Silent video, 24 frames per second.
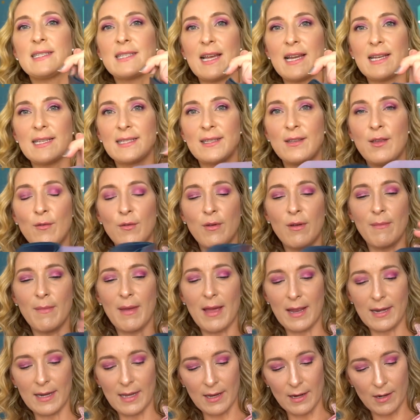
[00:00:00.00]
size yoga
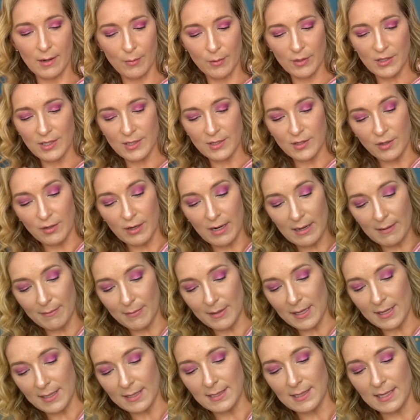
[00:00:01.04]
mat here, which is great
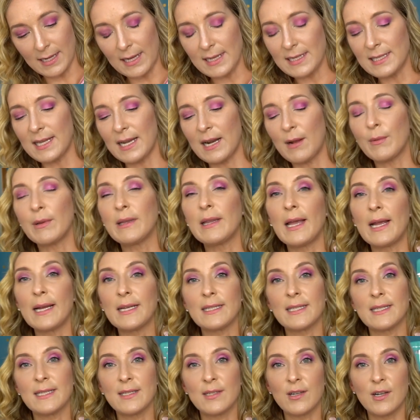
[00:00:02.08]
because like I said, I would
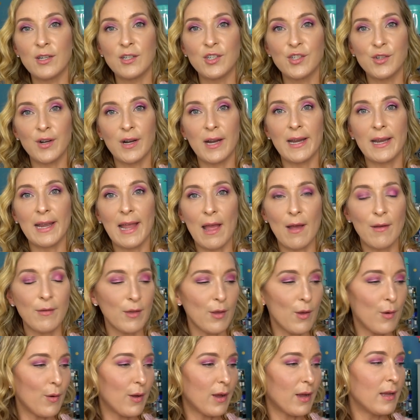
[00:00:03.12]
like to start trying out
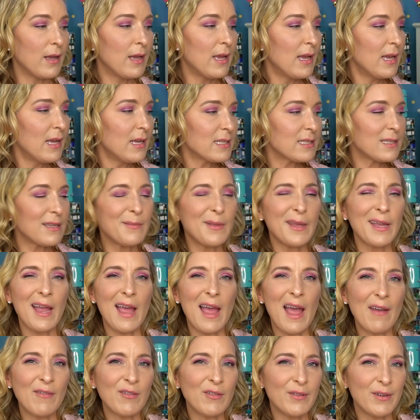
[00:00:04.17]
yoga. Something I
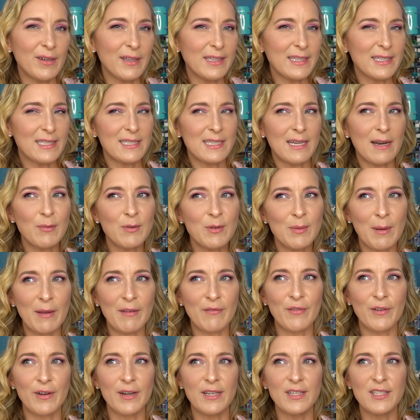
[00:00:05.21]
haven't really stepped my
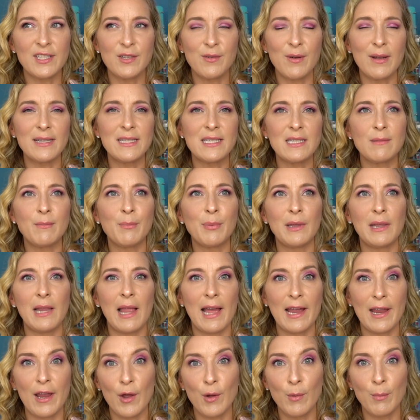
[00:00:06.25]
foot into. I did
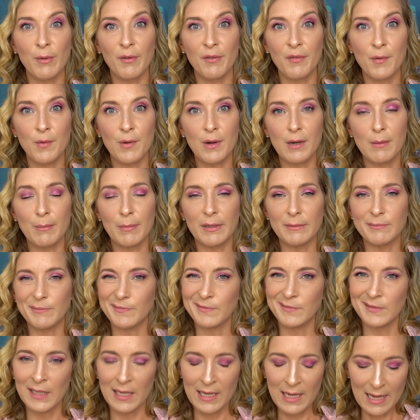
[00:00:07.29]
plyo before, but
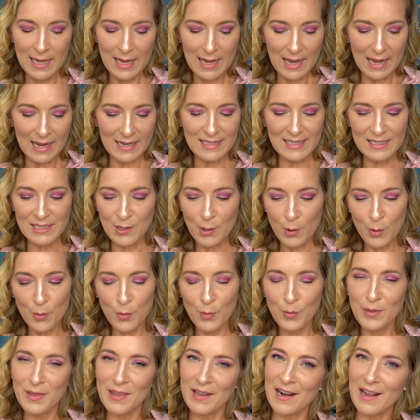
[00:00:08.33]
I didn't
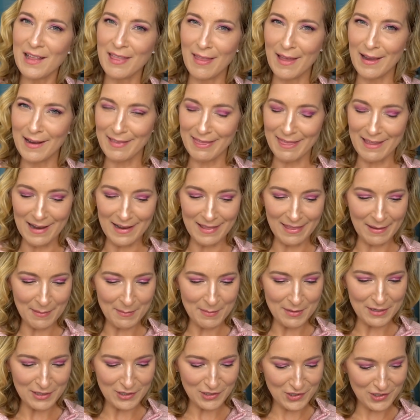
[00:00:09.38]
know that I liked that that
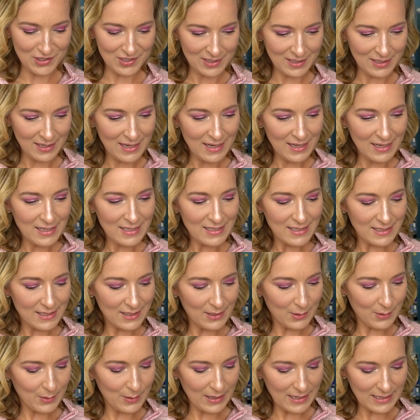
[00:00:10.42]
much.
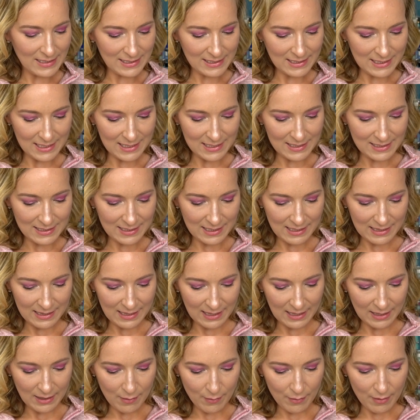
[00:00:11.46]
So it says
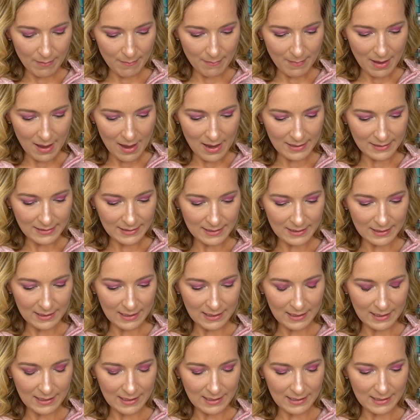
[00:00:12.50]
the yoga mat
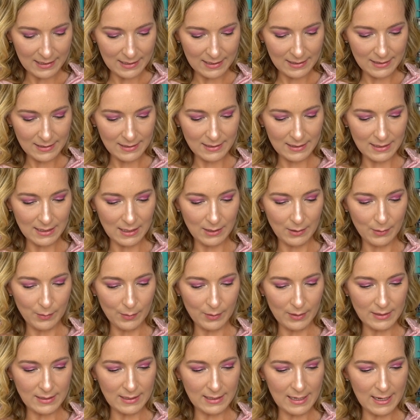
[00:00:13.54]
is,
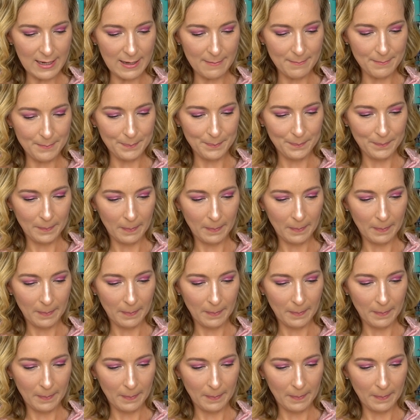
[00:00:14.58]
where is it at?